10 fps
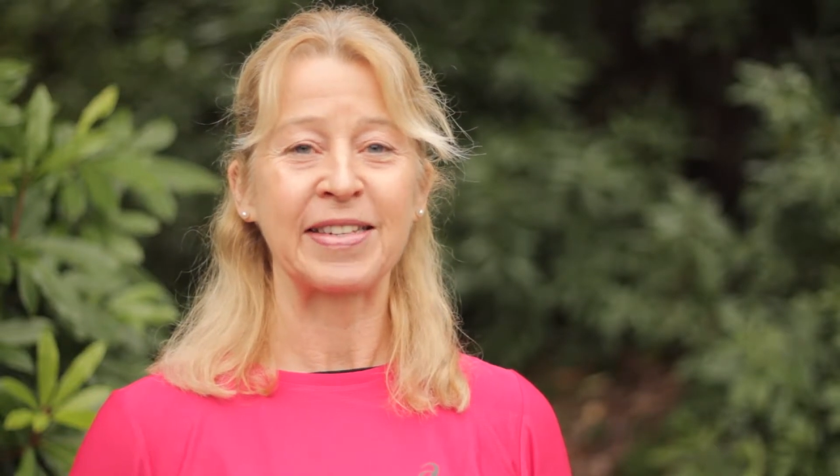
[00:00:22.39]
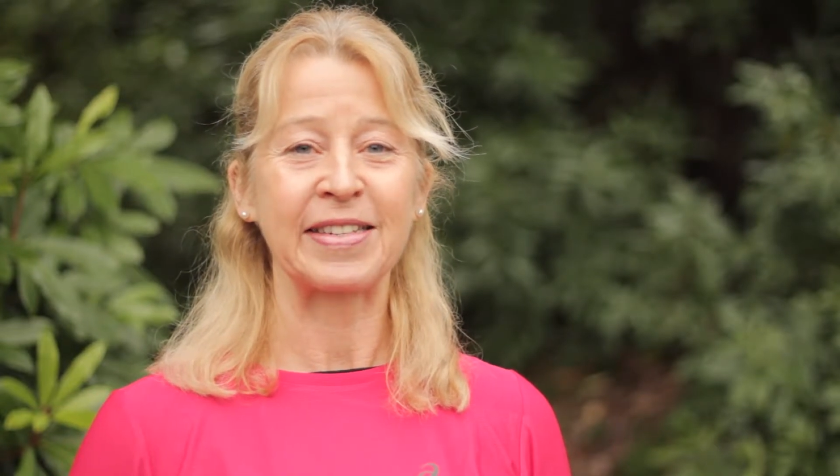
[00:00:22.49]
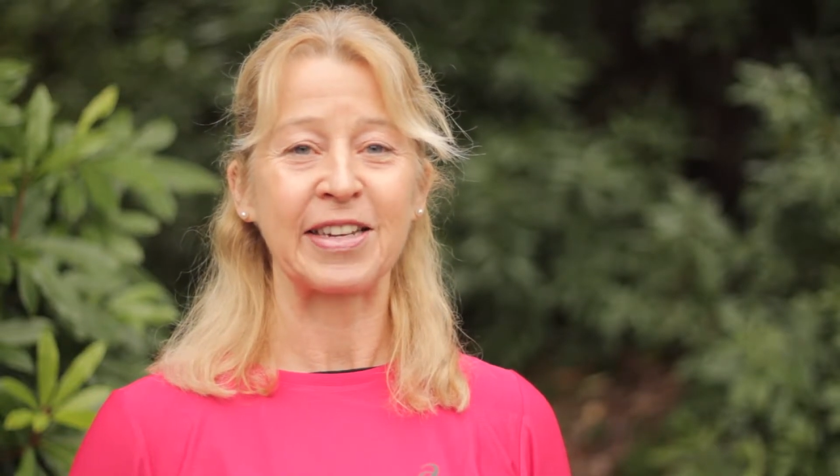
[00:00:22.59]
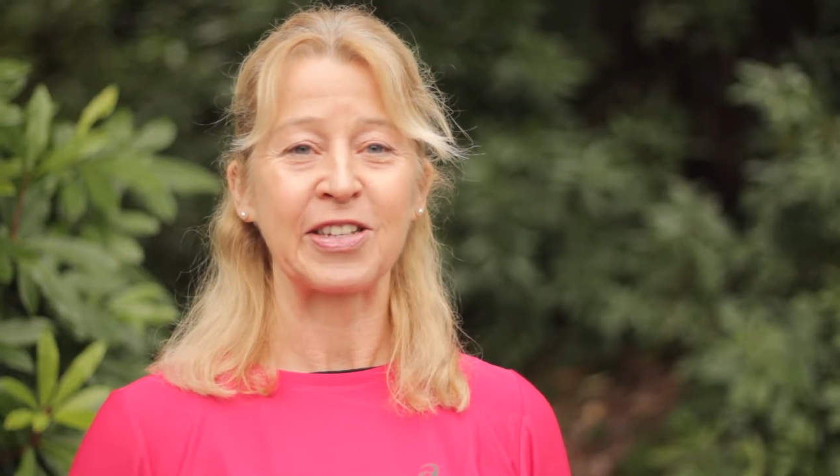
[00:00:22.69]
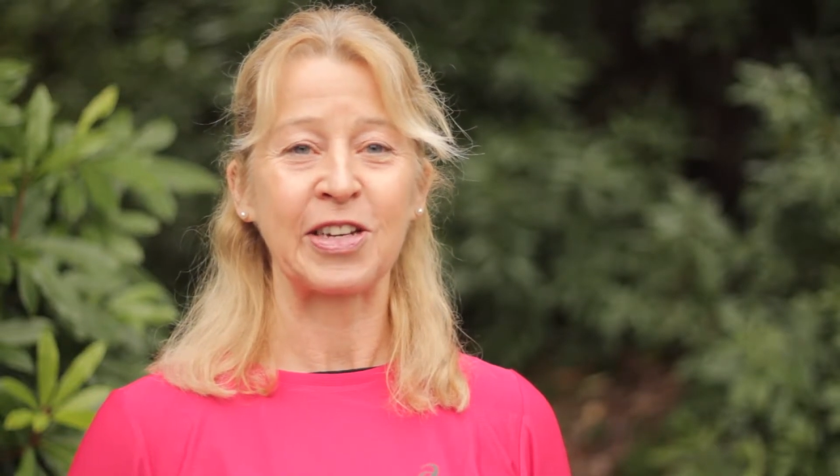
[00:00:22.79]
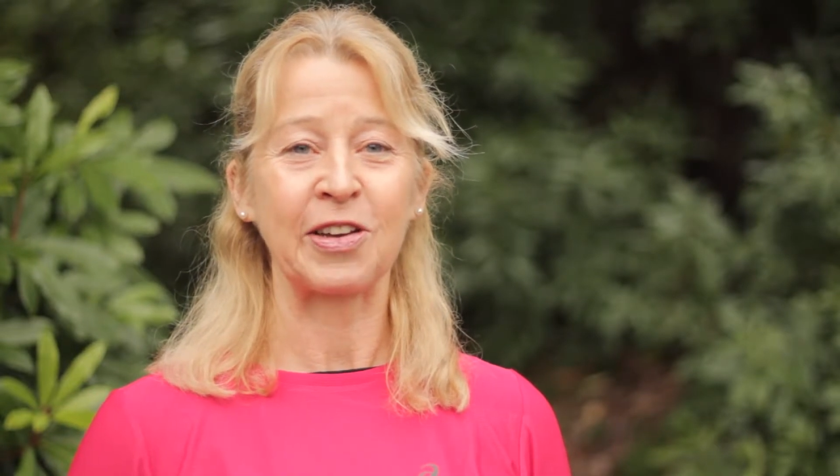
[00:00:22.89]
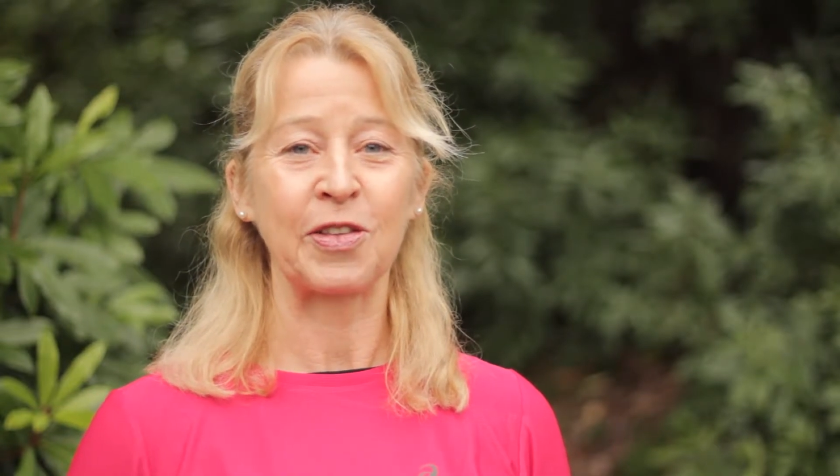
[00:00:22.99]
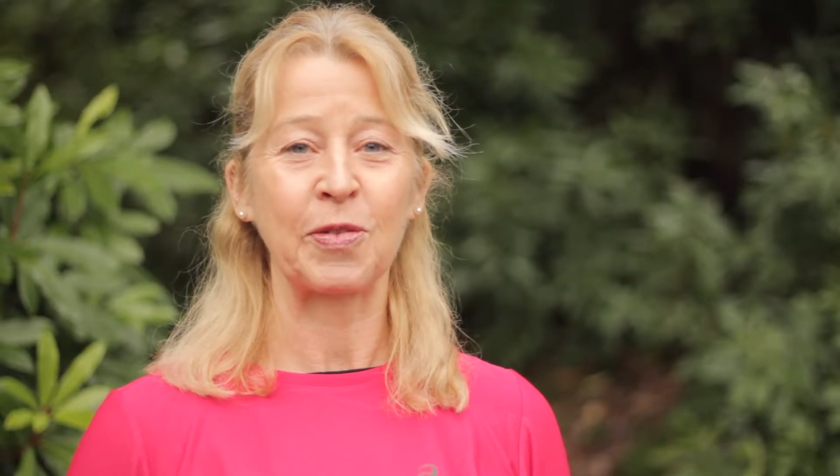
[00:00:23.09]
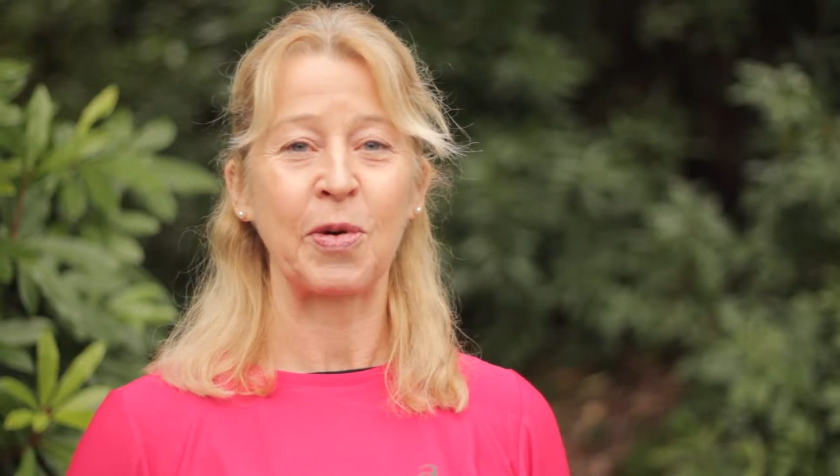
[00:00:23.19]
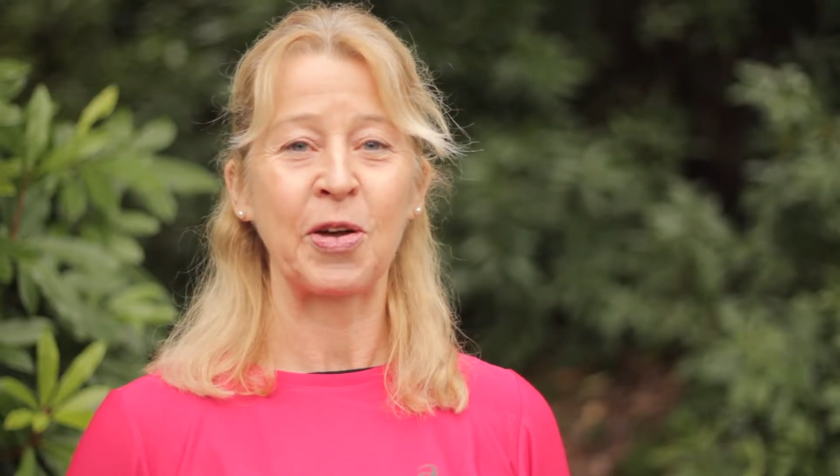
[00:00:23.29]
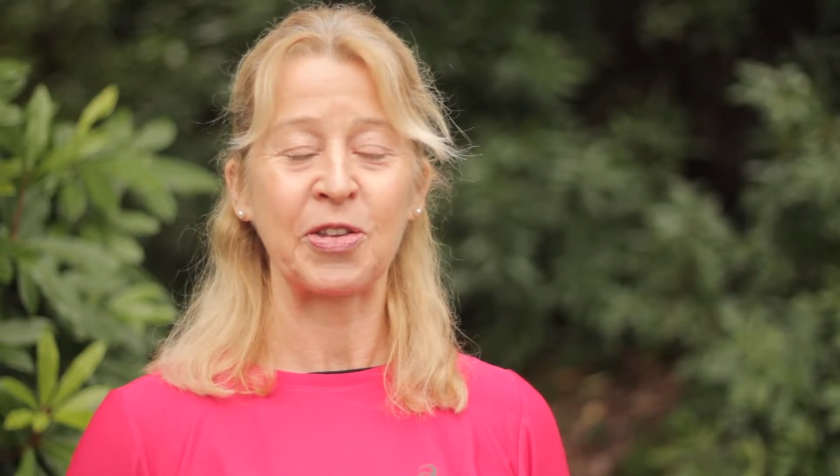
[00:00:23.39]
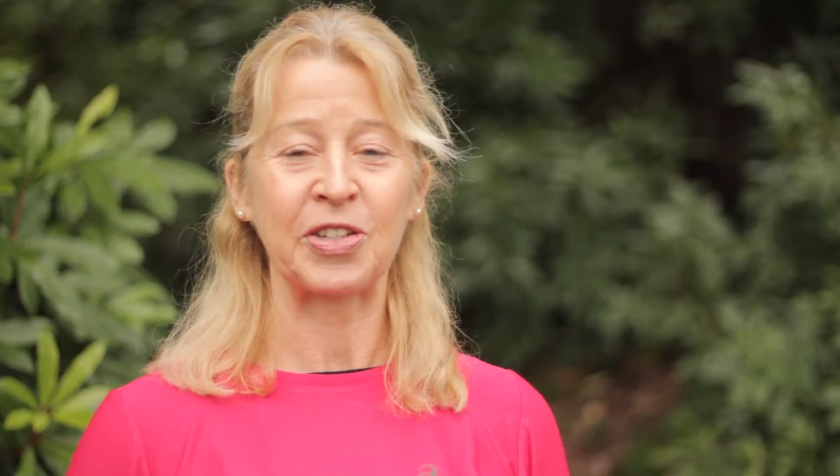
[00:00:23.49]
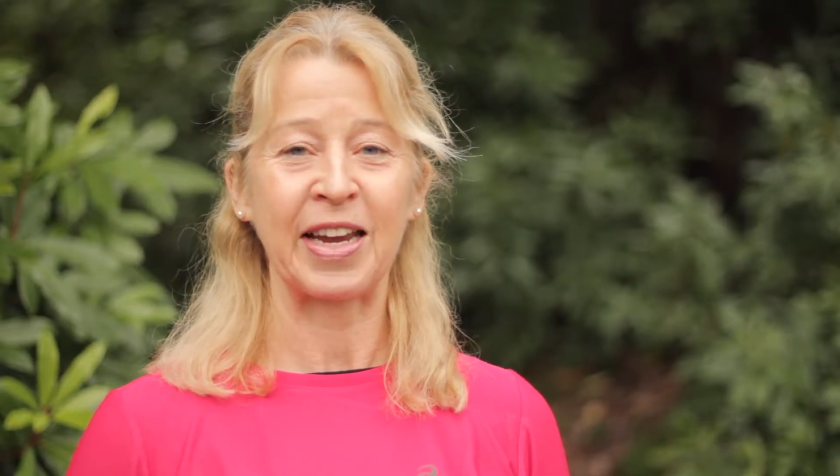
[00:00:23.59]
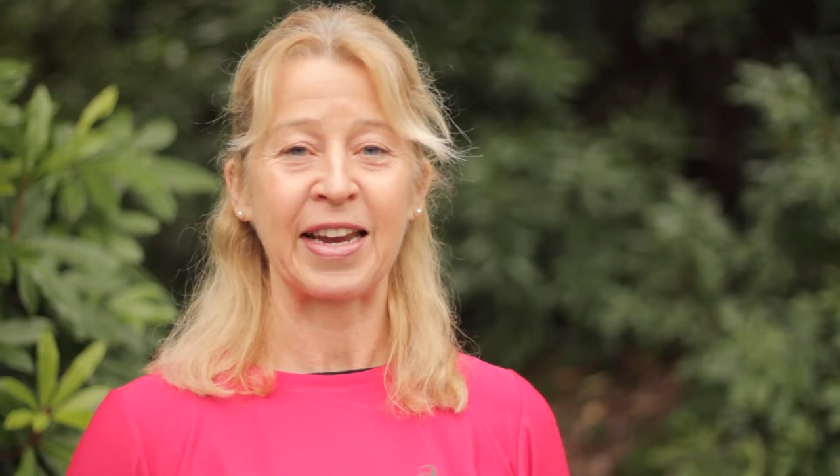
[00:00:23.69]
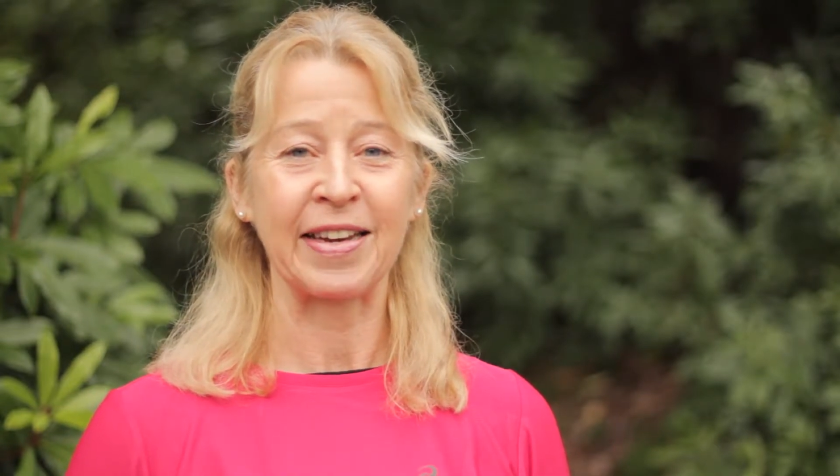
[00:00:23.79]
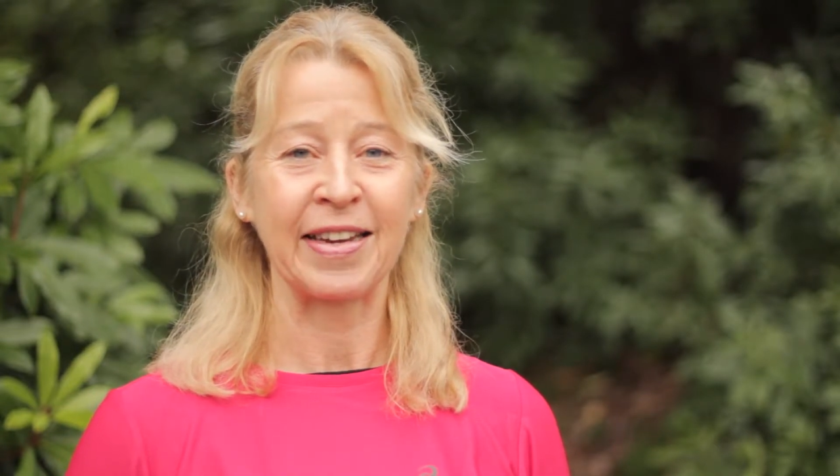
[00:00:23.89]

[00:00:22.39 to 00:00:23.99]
60th birthday.